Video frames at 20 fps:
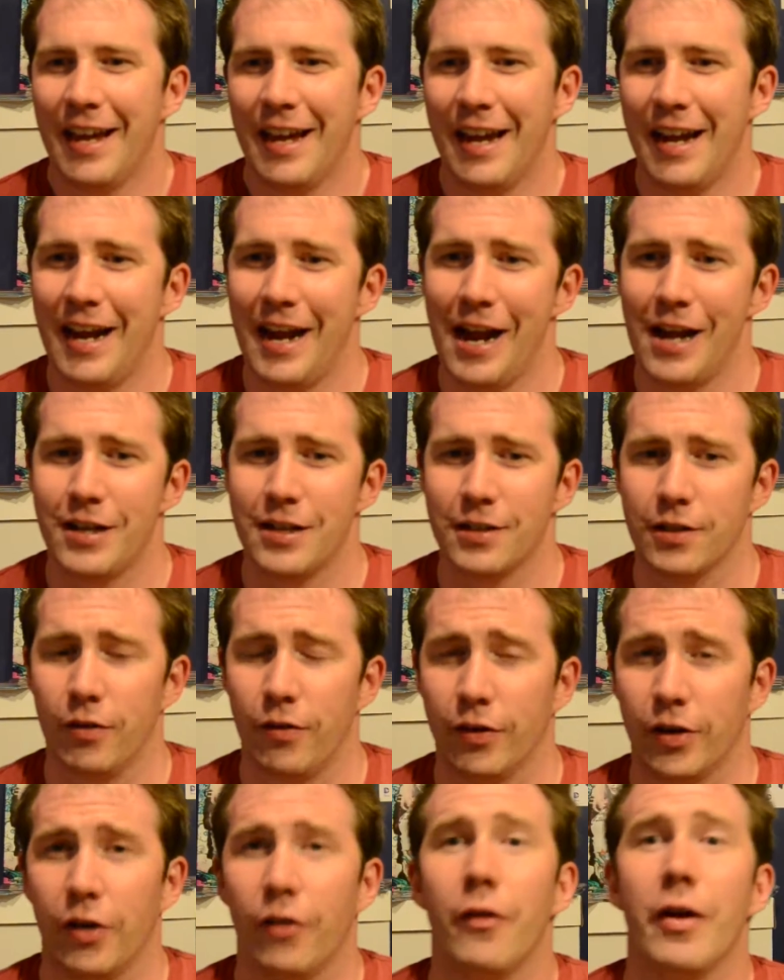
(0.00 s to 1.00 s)
and she's
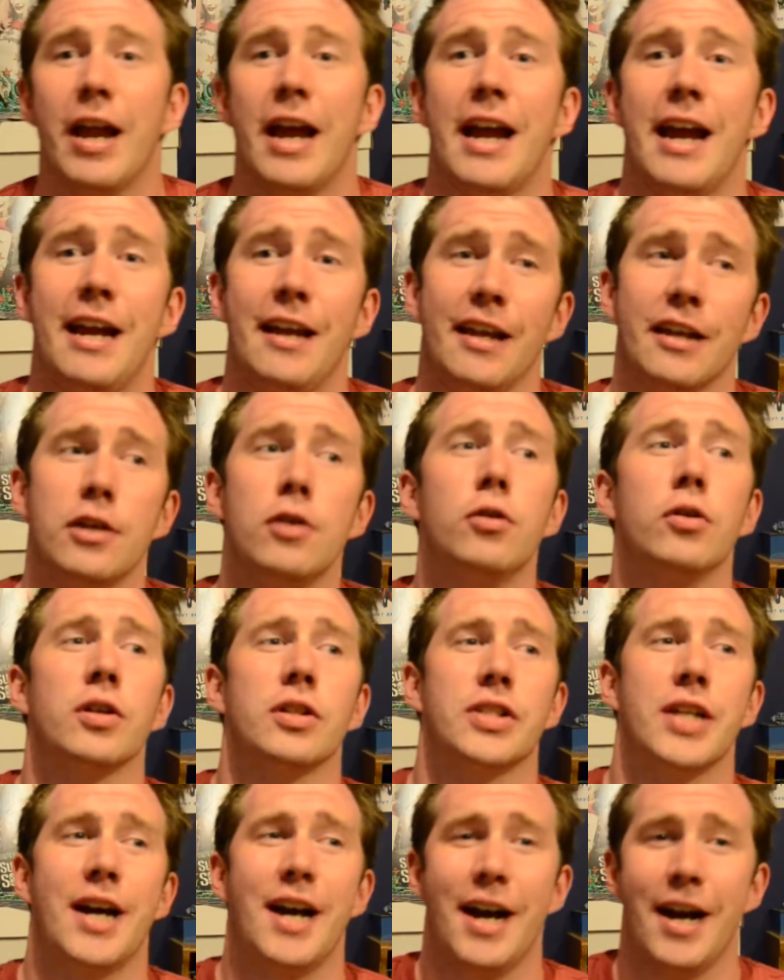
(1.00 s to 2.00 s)
going, hey, like, you look
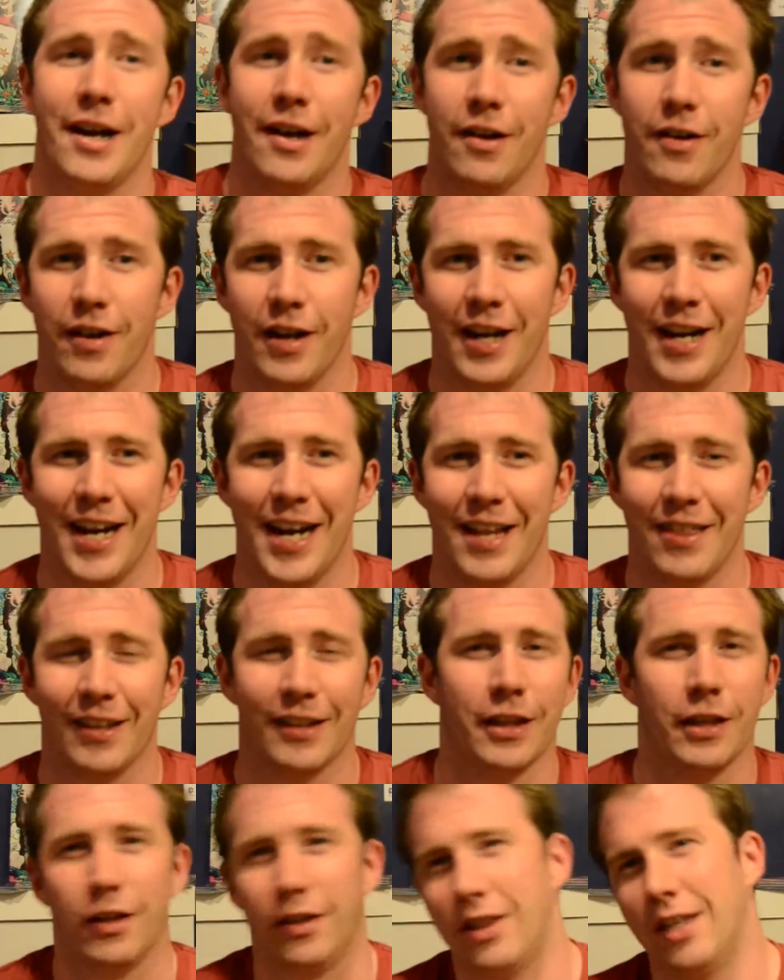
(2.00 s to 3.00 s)
tired, and like
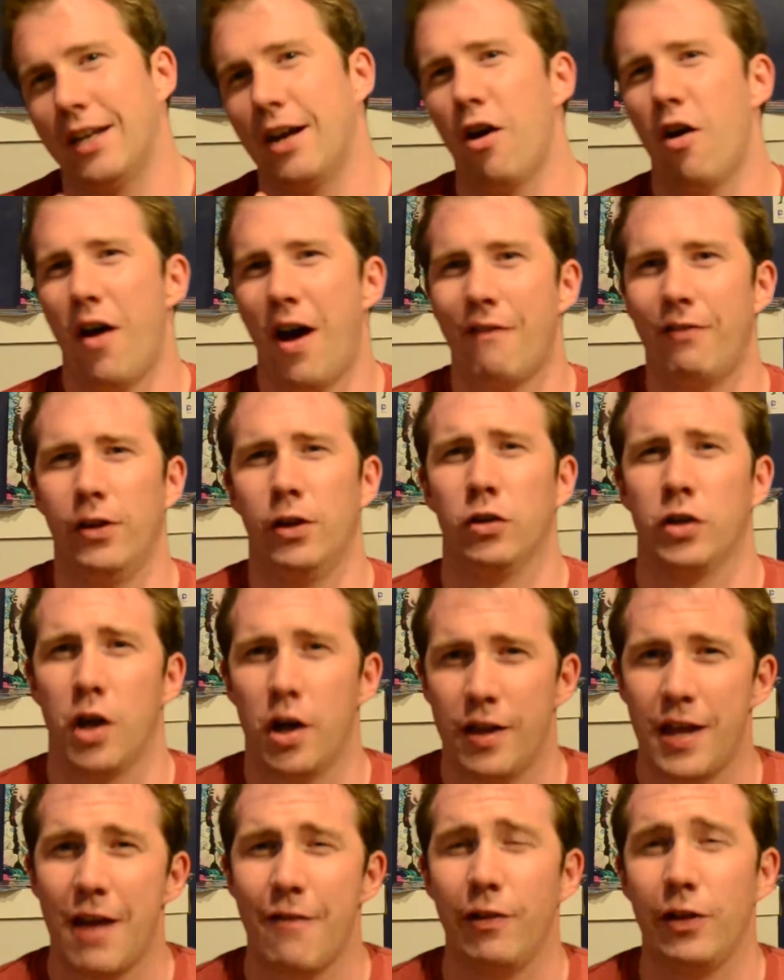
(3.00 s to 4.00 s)
they
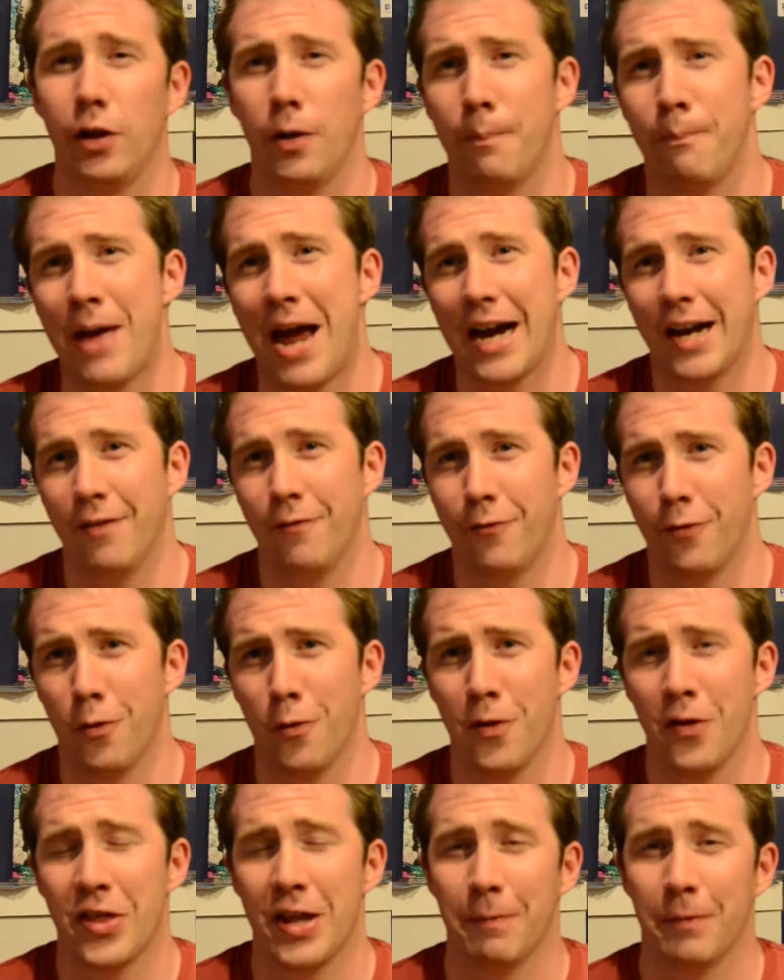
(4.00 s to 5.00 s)
have a little back and
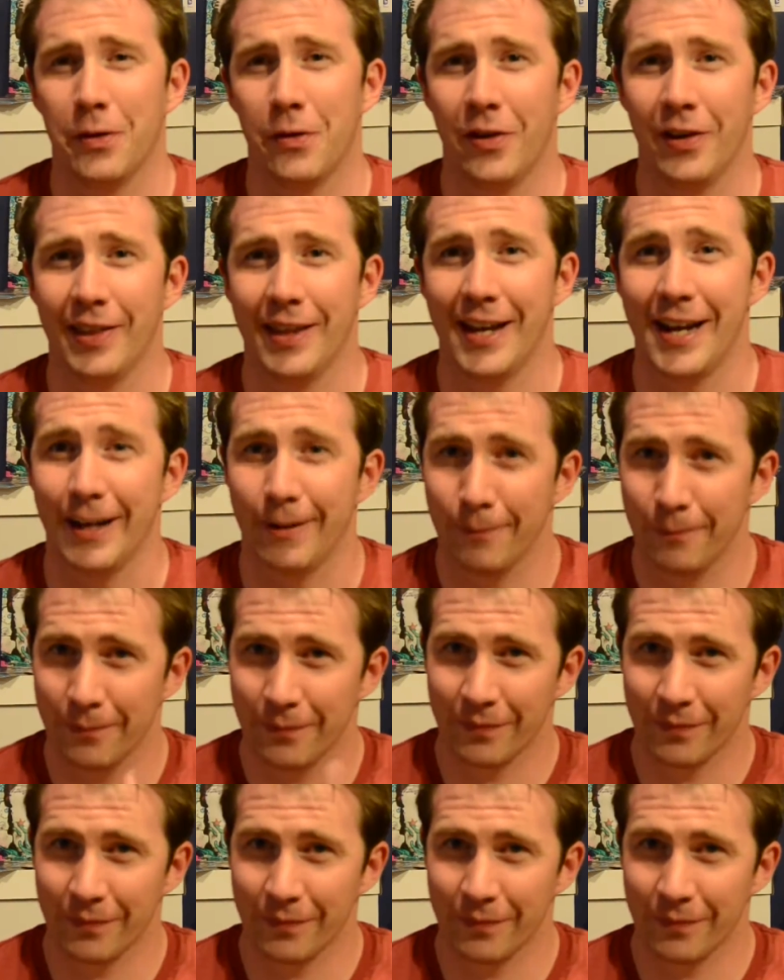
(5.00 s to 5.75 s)
forth. I'm going like,